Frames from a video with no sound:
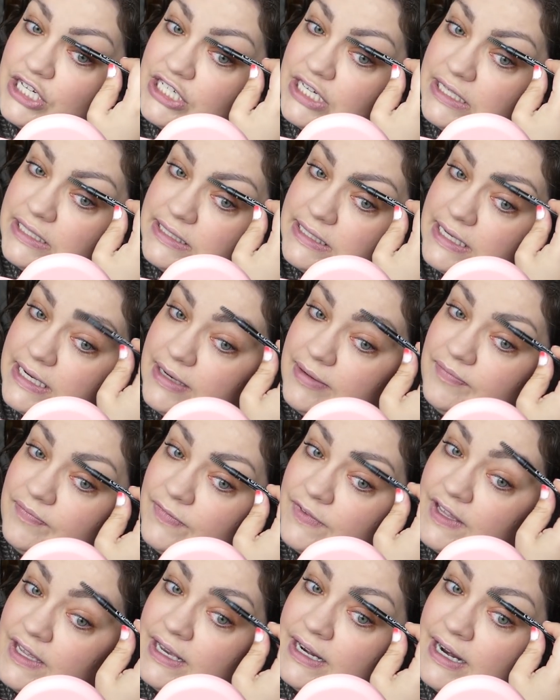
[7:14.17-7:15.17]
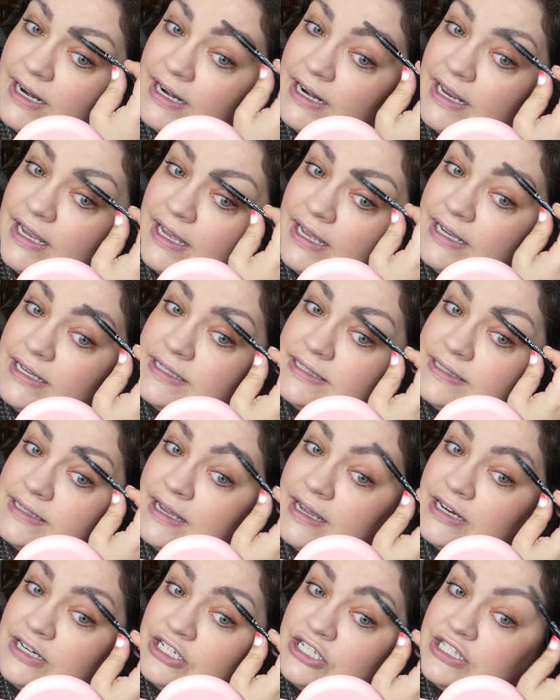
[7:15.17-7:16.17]
shall see. In any case,
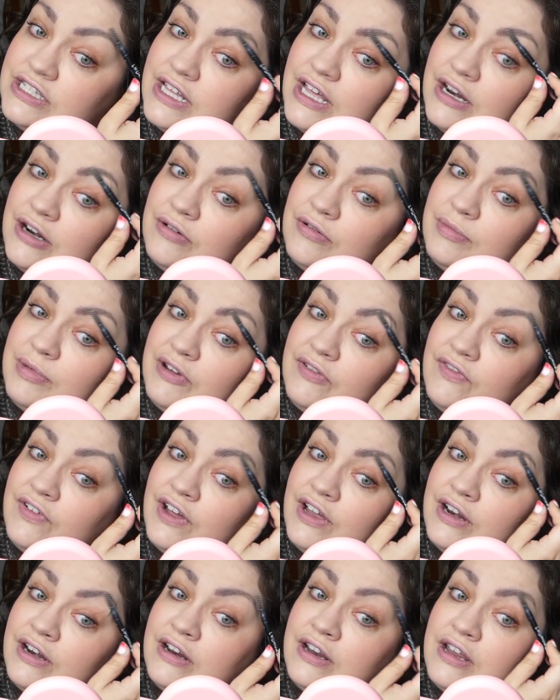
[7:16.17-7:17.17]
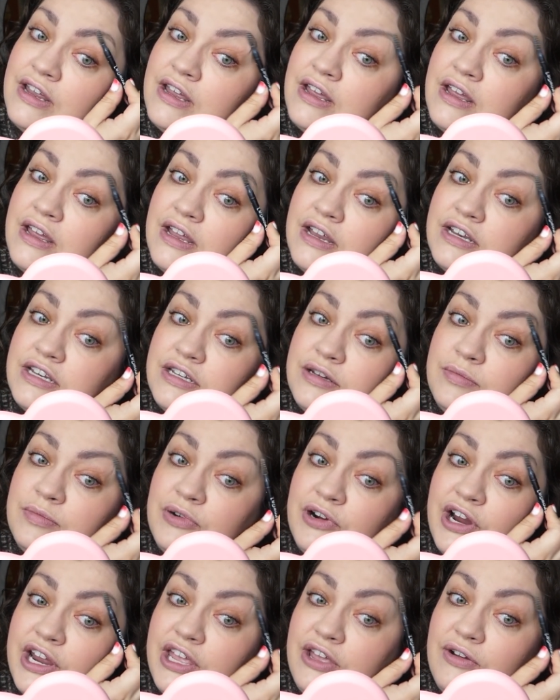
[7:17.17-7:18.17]
I just thought it would be fun to
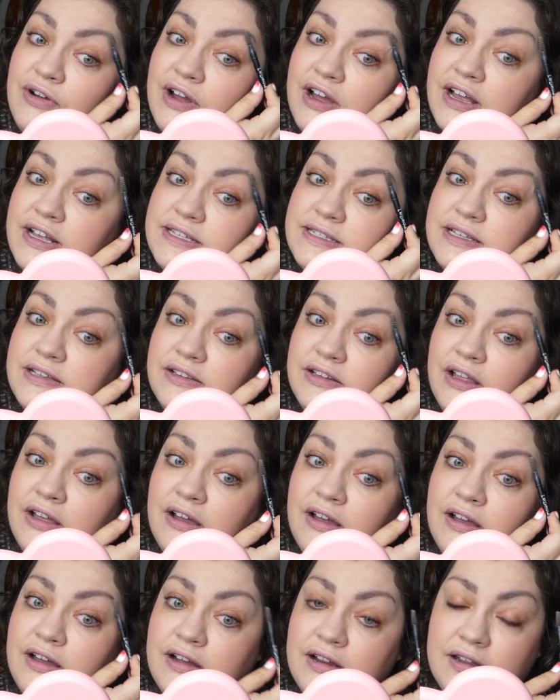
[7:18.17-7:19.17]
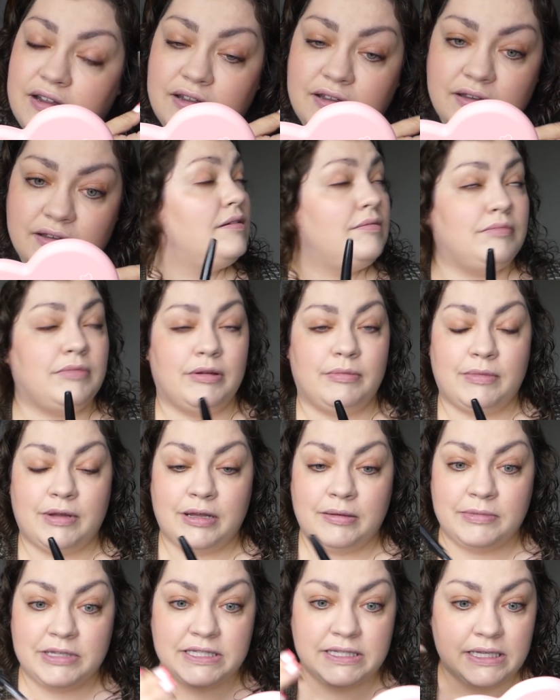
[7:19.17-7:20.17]
bring you guys along. My
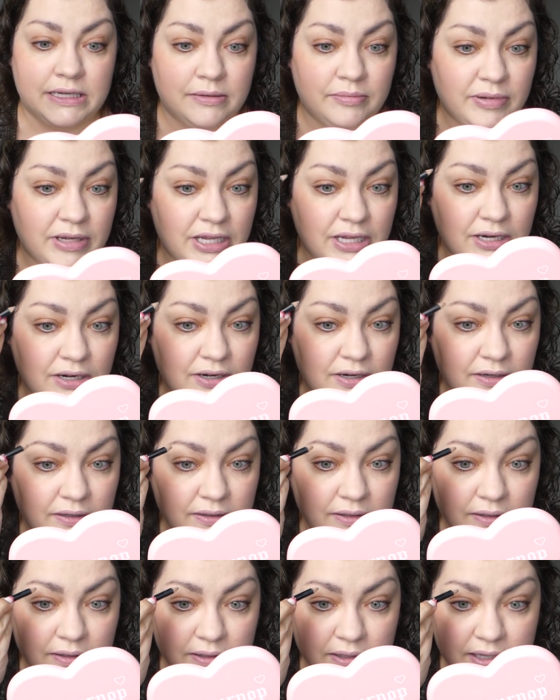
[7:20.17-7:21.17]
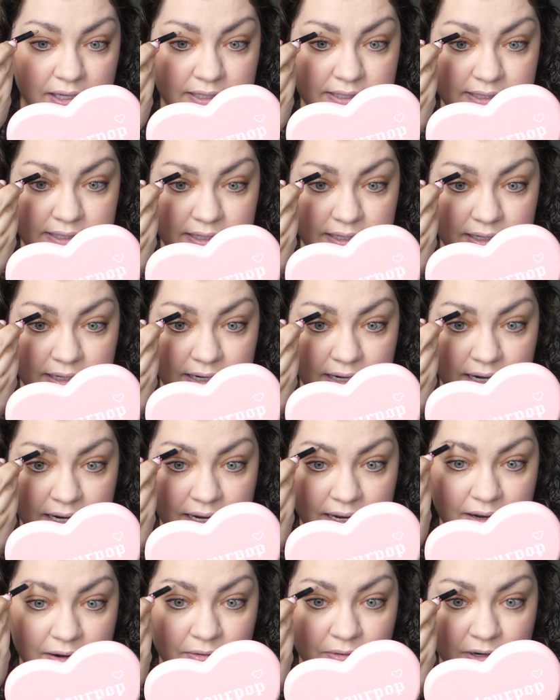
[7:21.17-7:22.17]
mom is going to be here in a little less than an
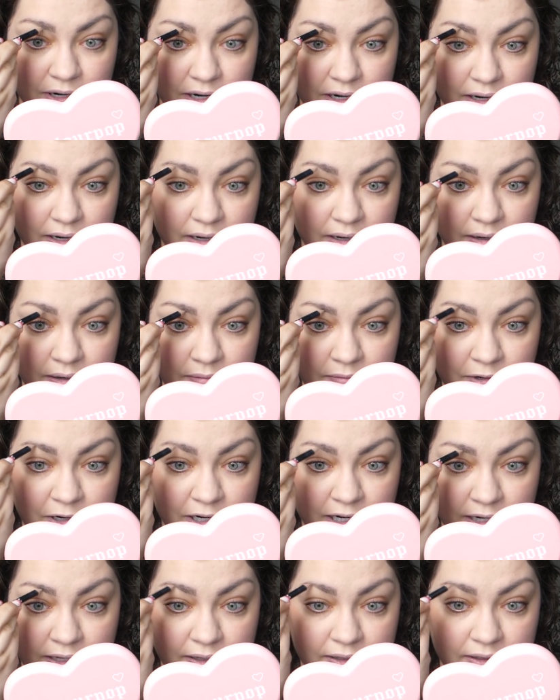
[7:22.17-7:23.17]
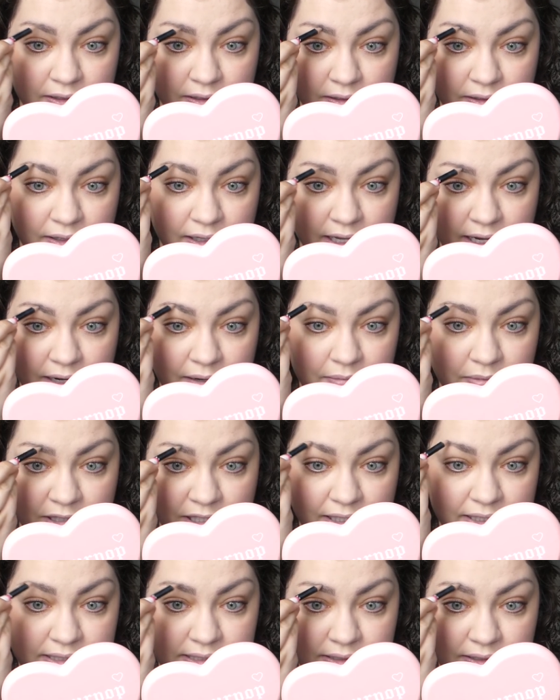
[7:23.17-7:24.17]
hour. I'm running a little late, but
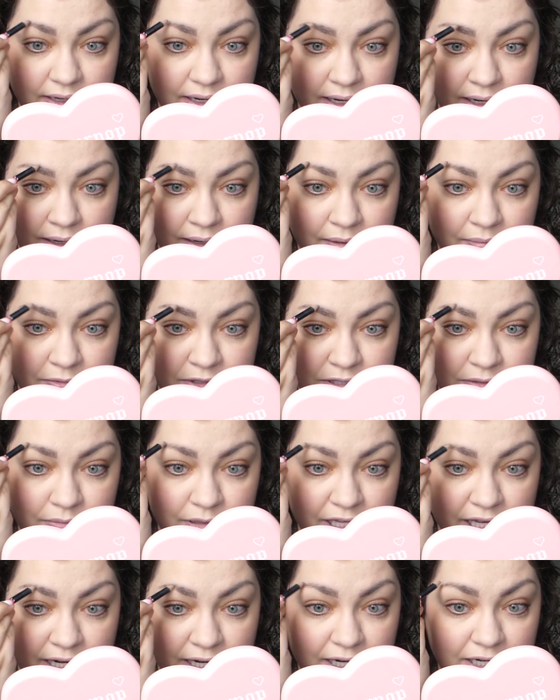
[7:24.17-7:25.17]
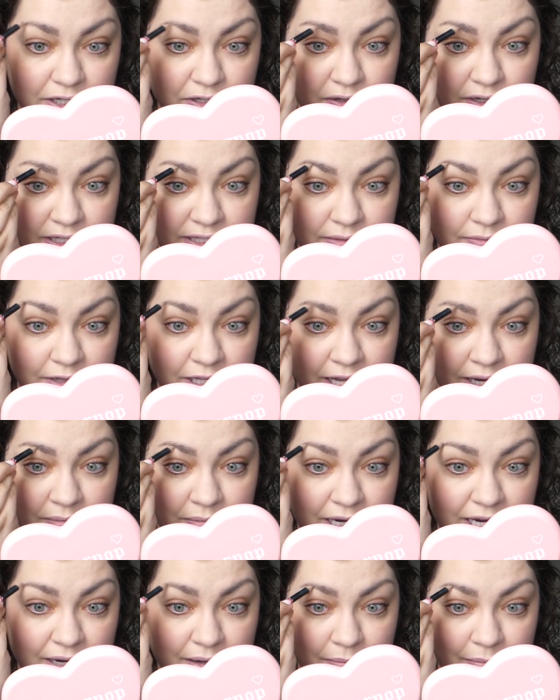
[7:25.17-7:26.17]
that's okay. I'm just planning on doing some light
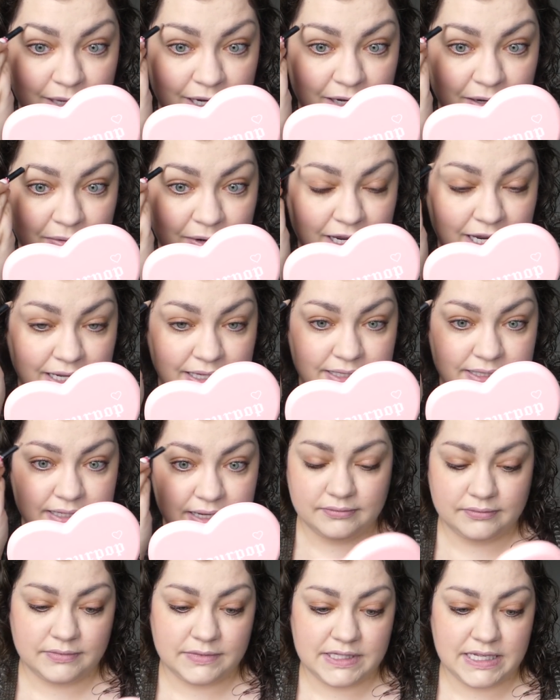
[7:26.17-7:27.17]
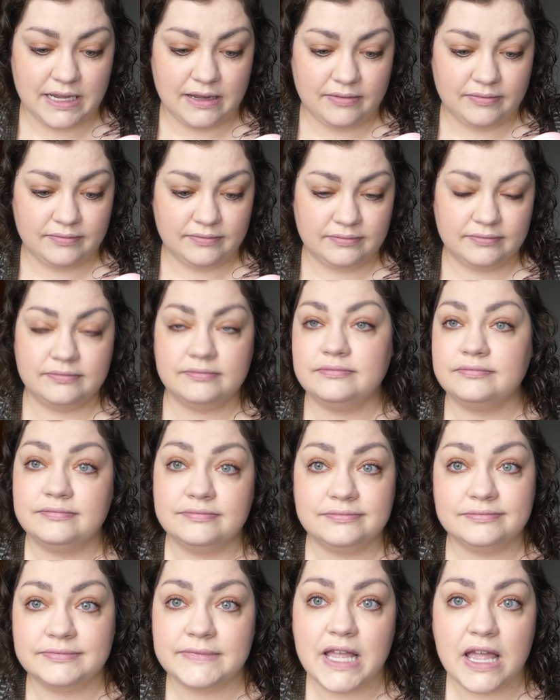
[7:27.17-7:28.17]
makeup anyways. So,
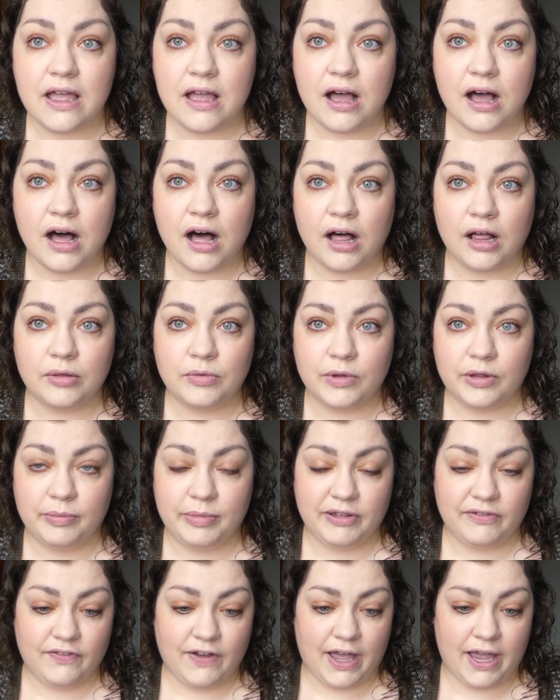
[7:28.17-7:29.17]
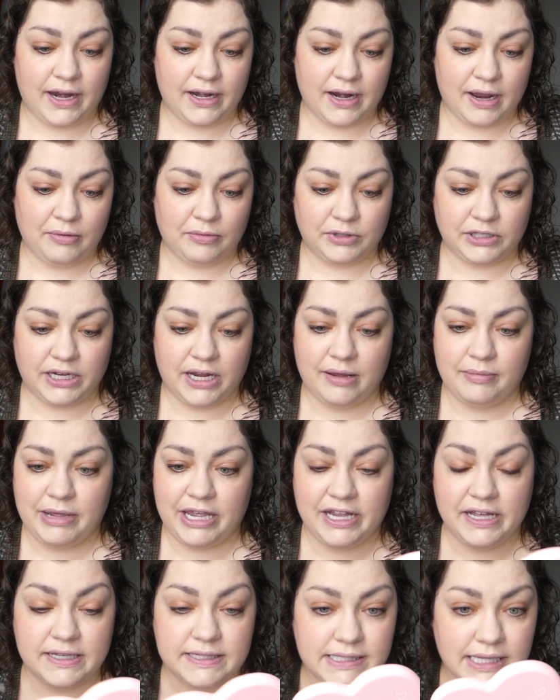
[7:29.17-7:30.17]
all will be fine. I will not
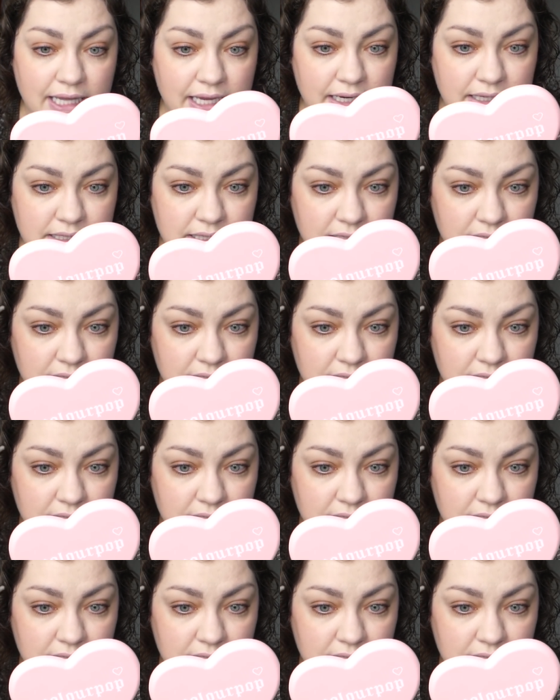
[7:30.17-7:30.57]
make us late.